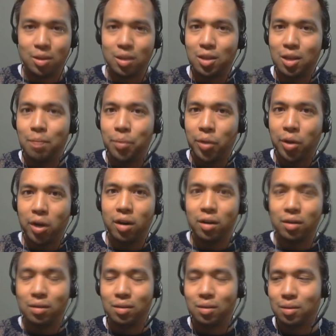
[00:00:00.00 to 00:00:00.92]

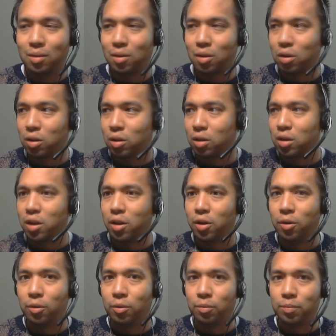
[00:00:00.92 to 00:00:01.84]
Templars, you
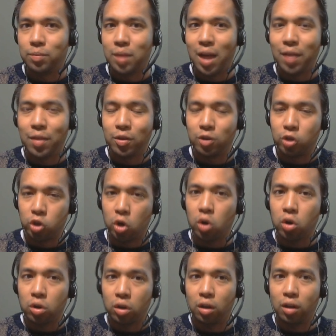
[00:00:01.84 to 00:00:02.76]
know, and the
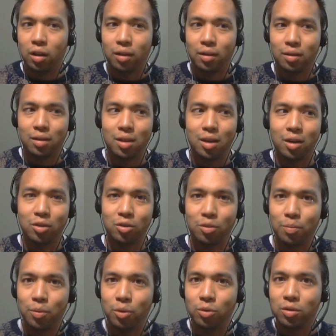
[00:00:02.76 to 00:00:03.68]
Circle, they're
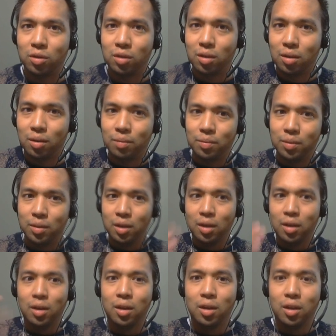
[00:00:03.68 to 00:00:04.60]
supposed to,
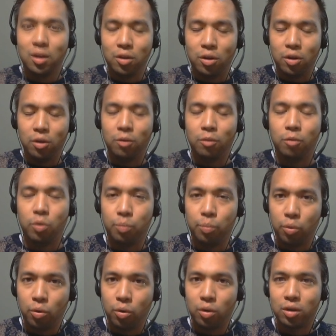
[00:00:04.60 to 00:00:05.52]
you know,
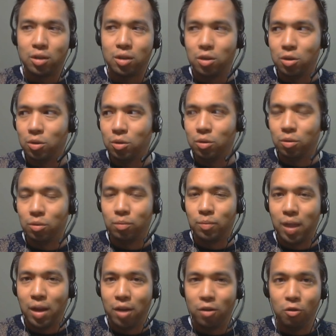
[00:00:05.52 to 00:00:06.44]
report to
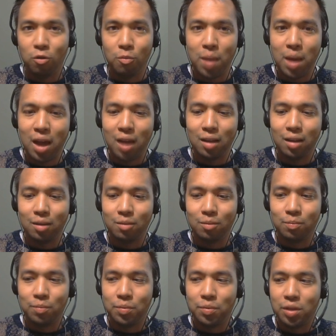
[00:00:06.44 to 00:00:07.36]
and obey
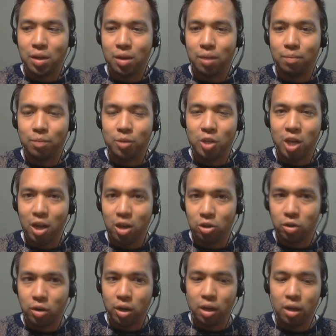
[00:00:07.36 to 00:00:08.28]
the
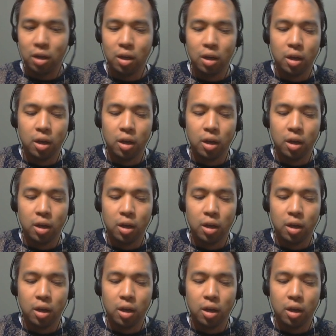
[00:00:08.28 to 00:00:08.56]
Chantry.